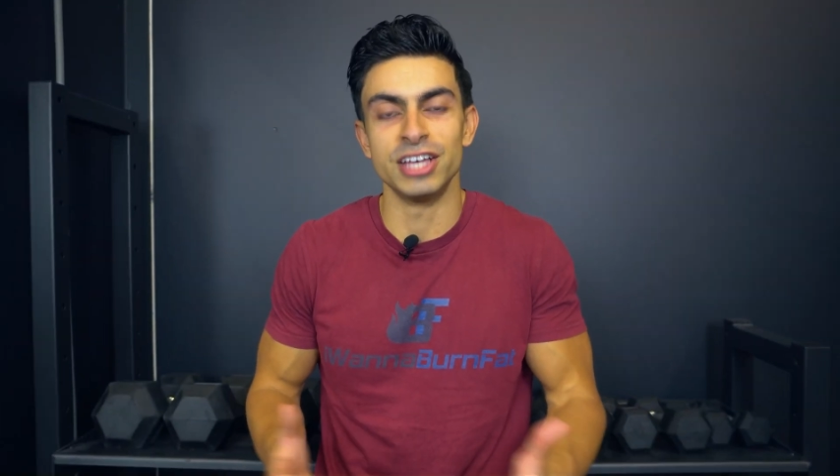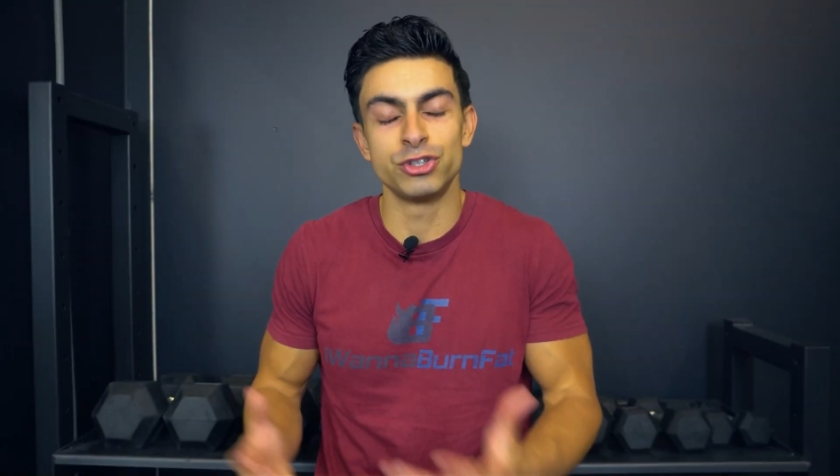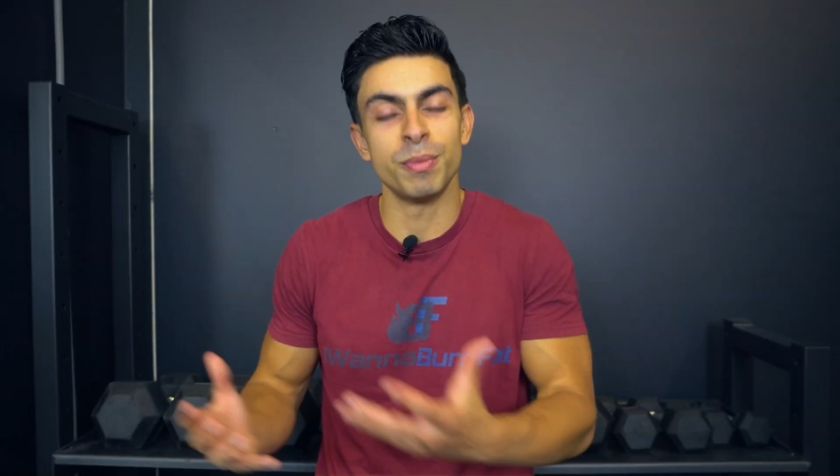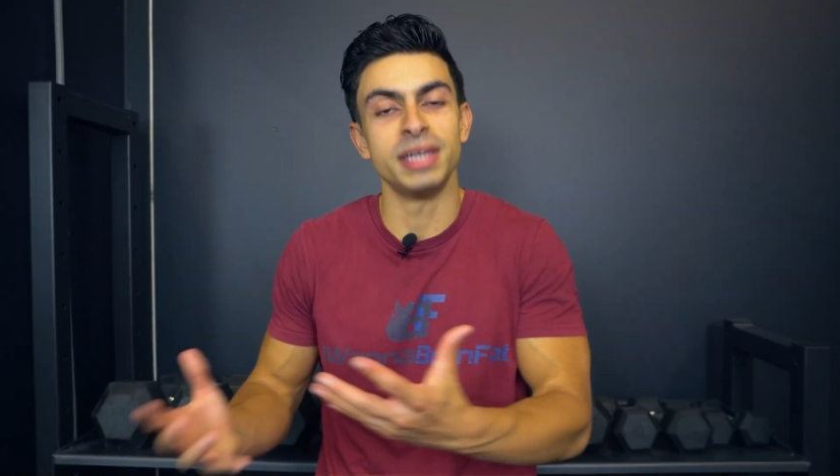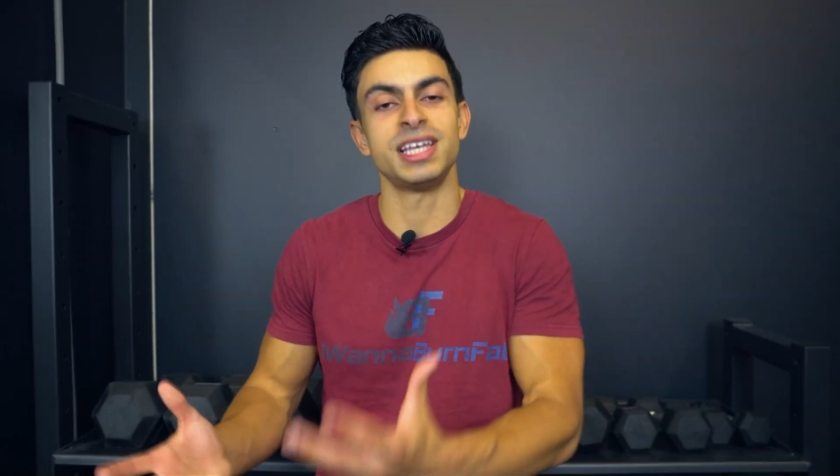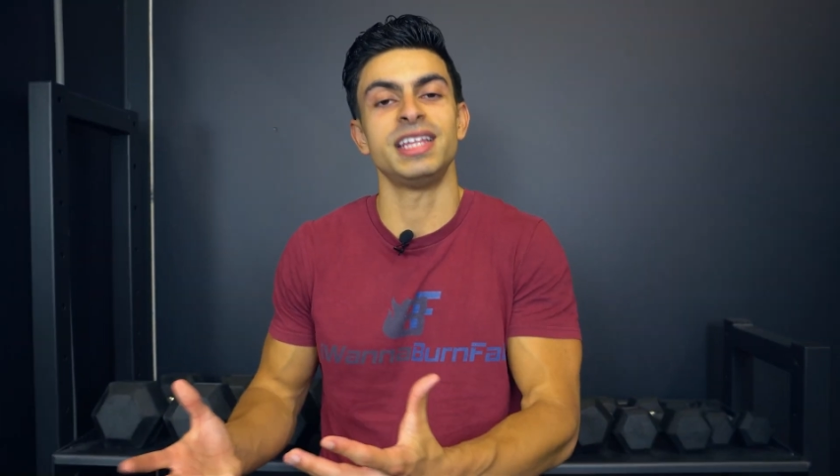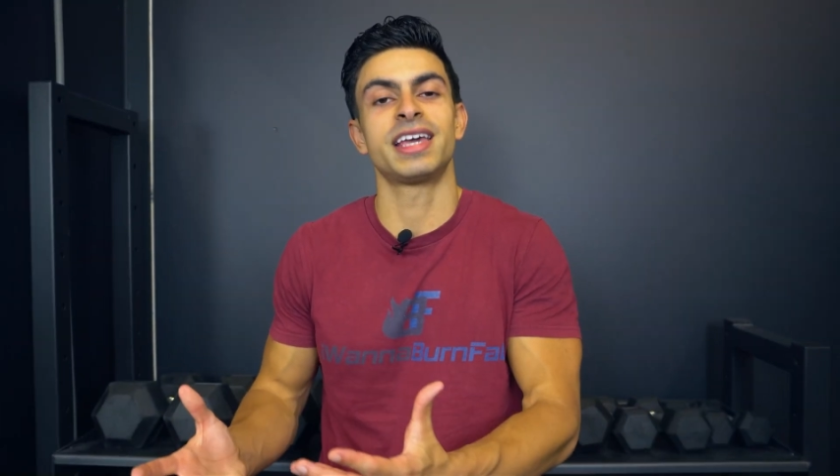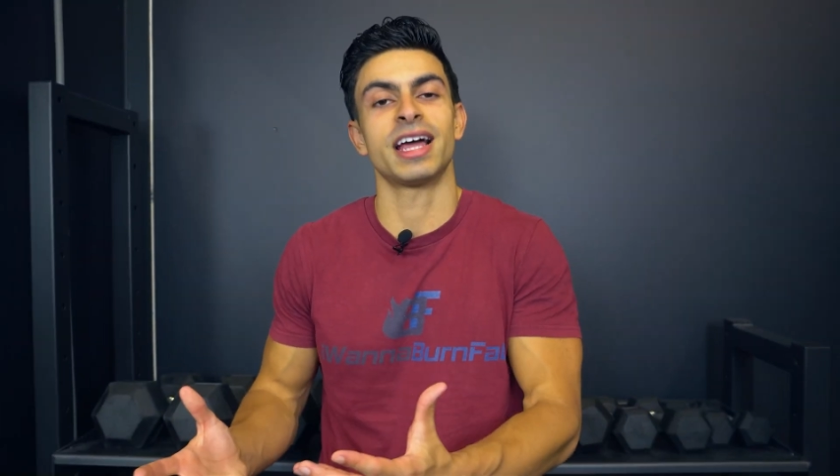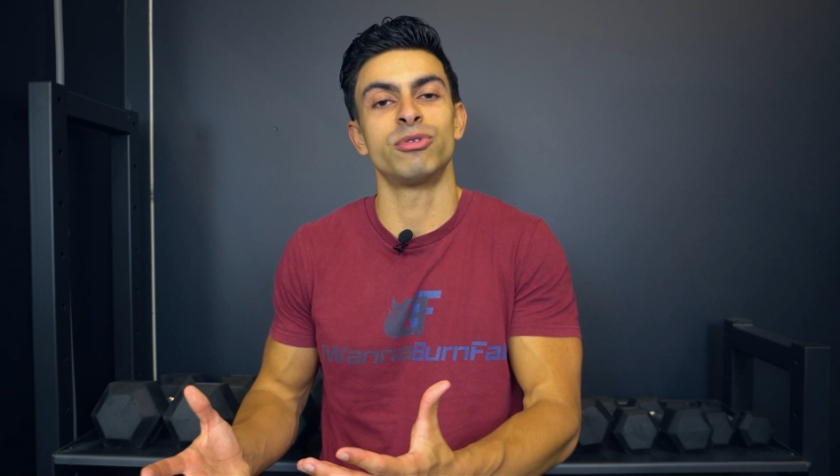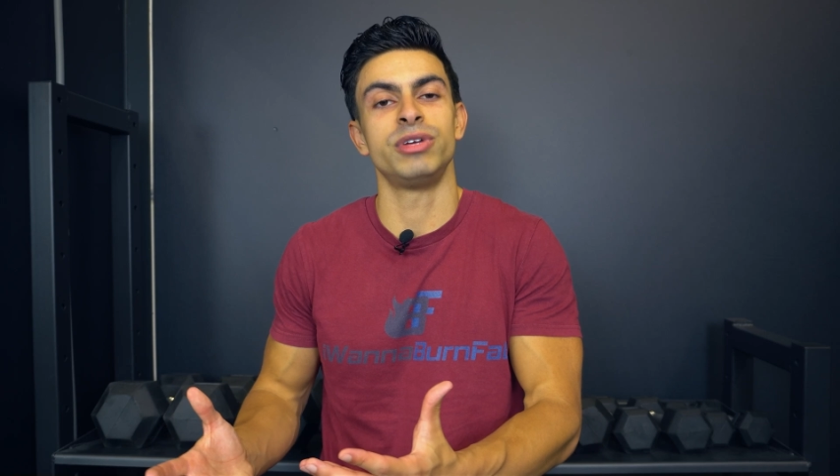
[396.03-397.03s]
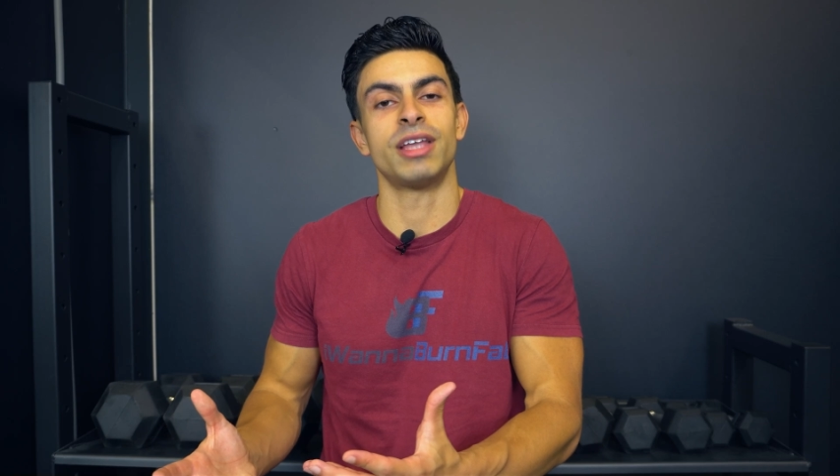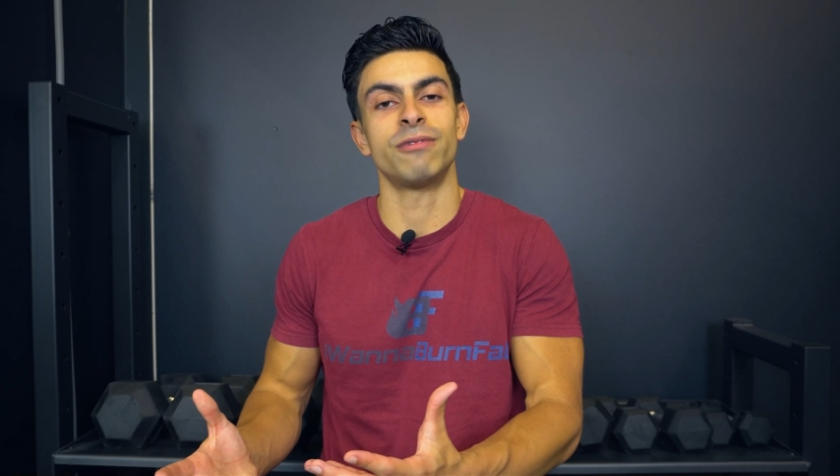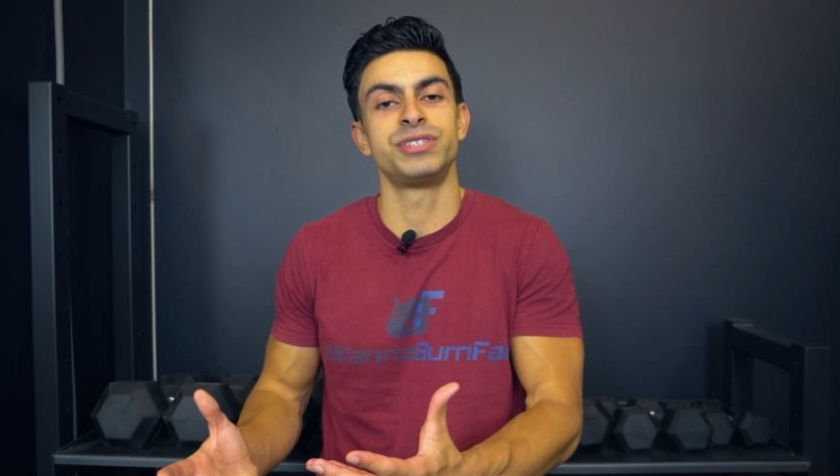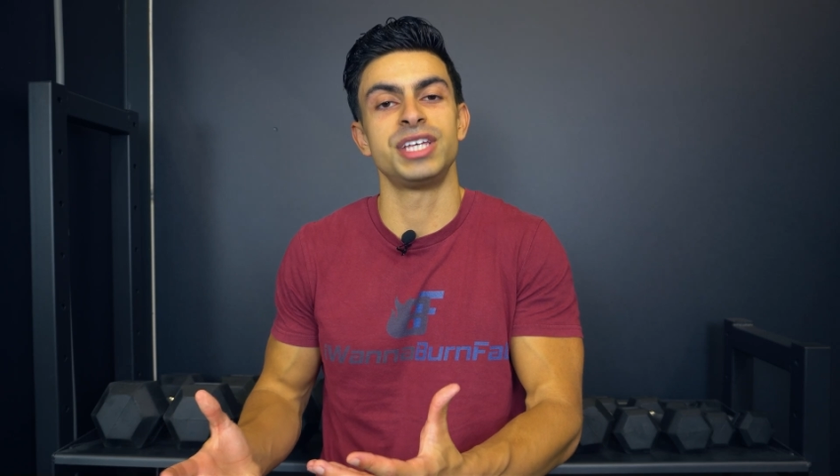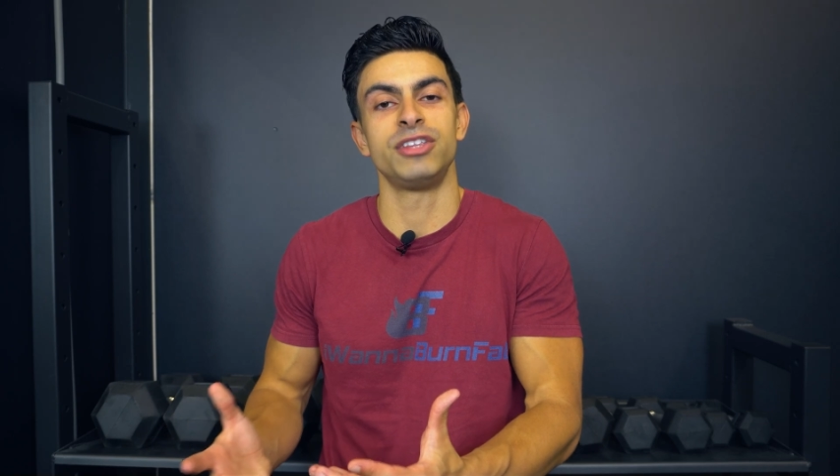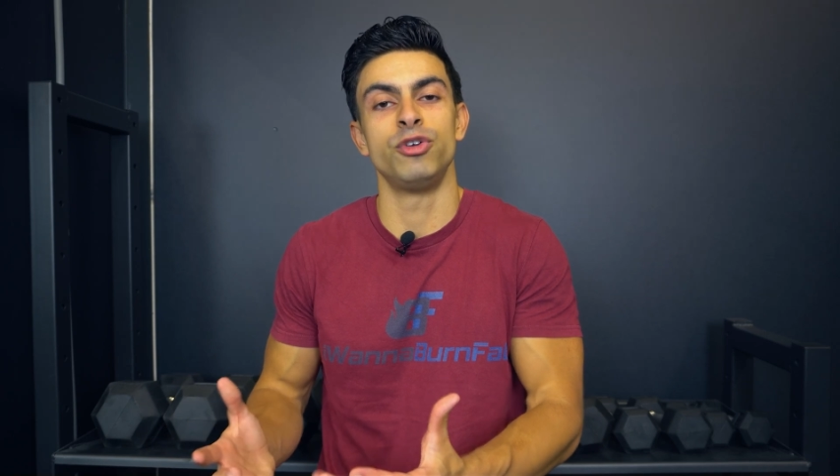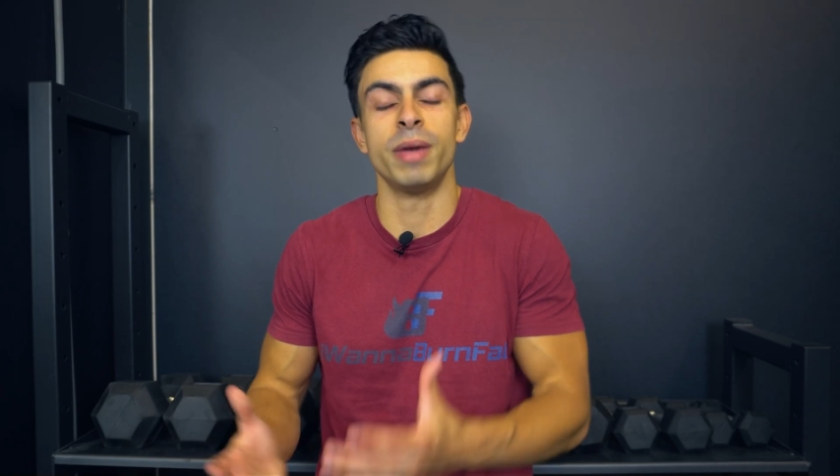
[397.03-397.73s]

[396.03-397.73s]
As you maintain a calorie deficit,